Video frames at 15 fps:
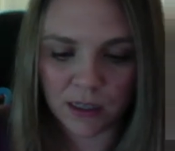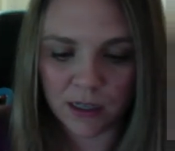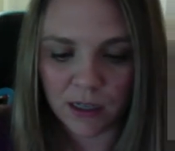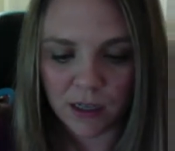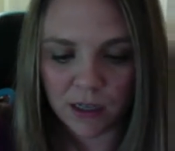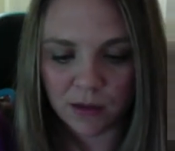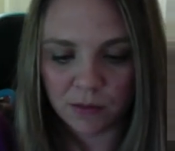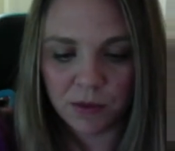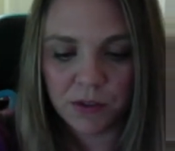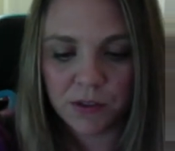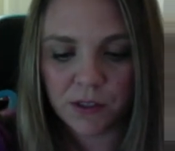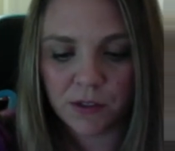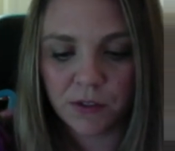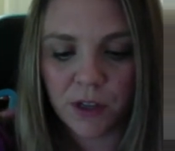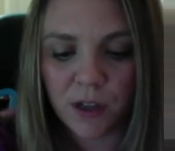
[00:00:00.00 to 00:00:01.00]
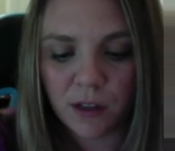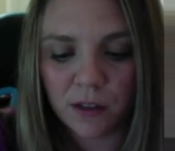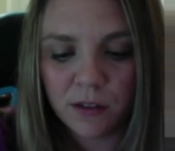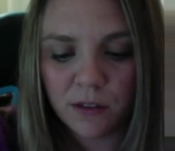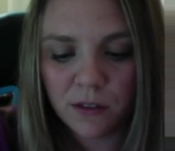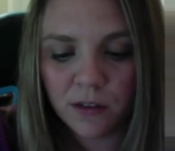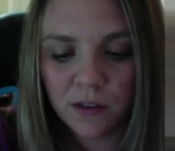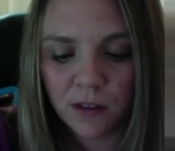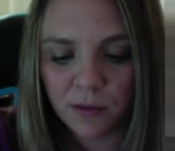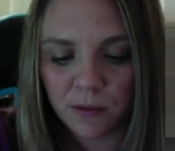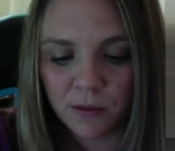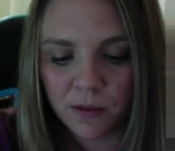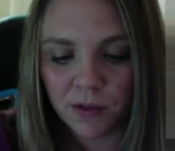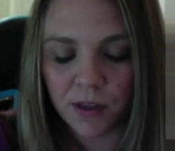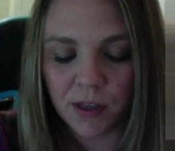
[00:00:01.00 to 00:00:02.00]
uh, we'll use a different color so
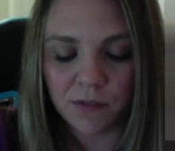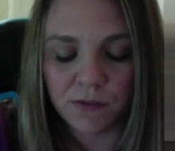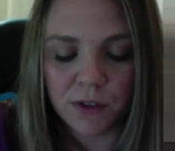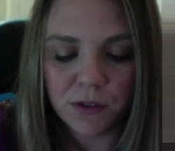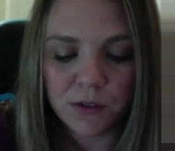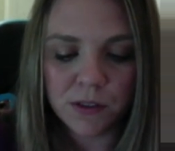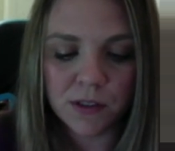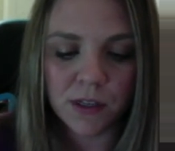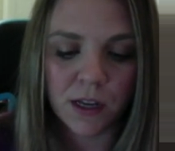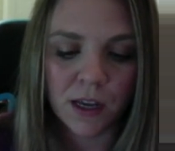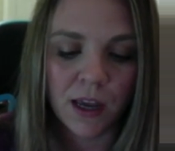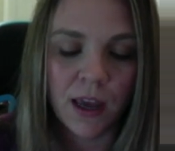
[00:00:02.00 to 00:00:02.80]
we don't get confused.